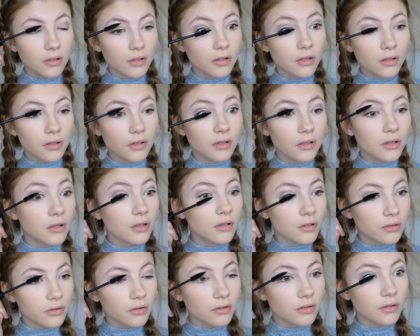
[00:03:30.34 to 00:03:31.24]

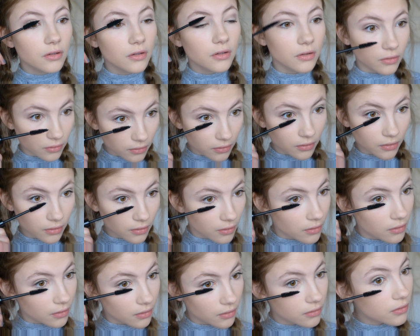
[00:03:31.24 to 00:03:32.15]

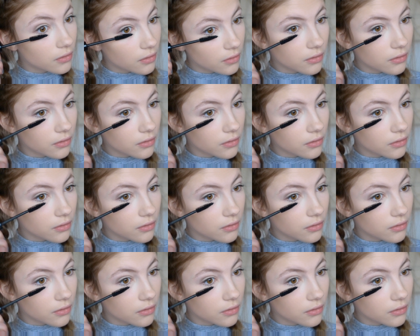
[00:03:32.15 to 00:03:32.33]
Nobody speaks.